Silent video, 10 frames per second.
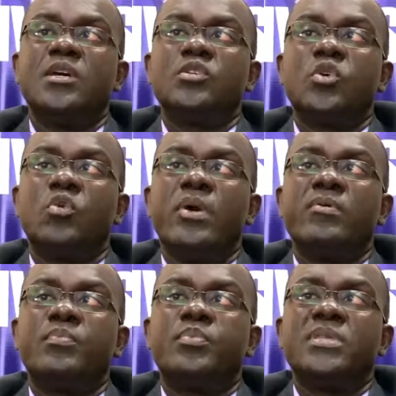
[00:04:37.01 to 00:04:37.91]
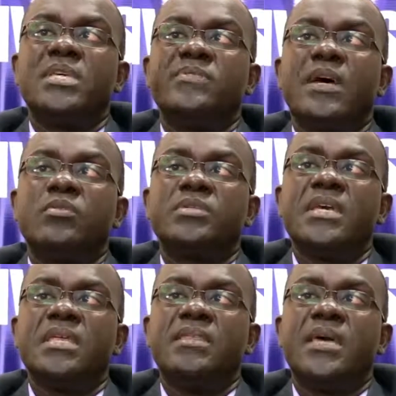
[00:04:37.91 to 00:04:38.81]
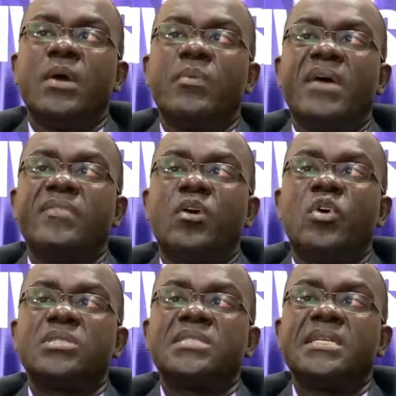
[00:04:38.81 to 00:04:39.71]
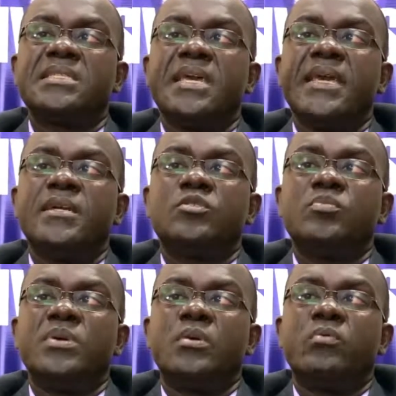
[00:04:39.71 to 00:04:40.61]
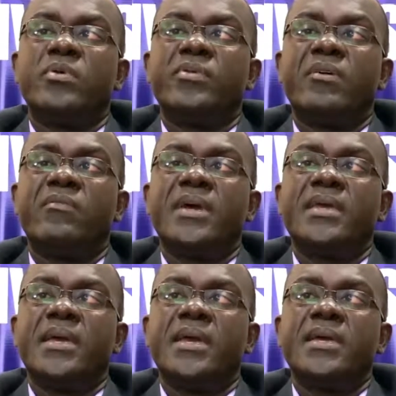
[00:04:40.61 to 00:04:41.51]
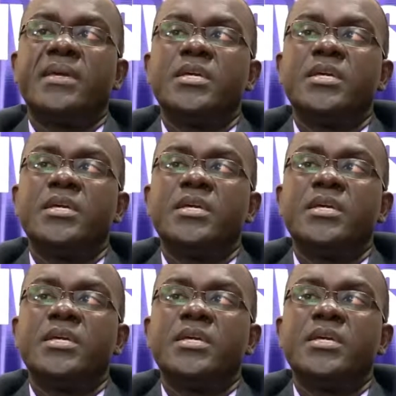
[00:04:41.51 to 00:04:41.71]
So when we put these values in there, we have the constant A to be what we have over here.